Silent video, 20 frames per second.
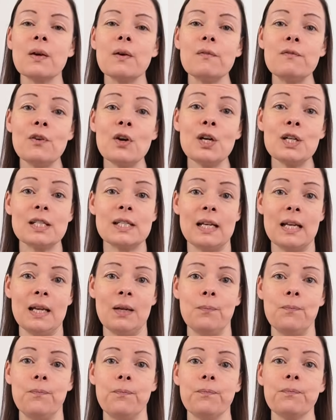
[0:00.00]

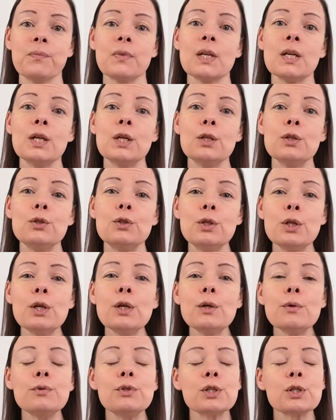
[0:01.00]
Firstly, do
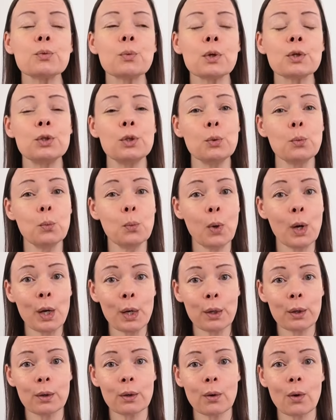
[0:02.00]
you just want to
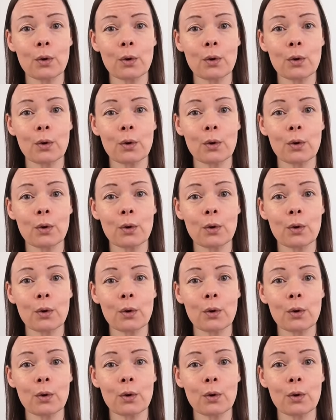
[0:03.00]
work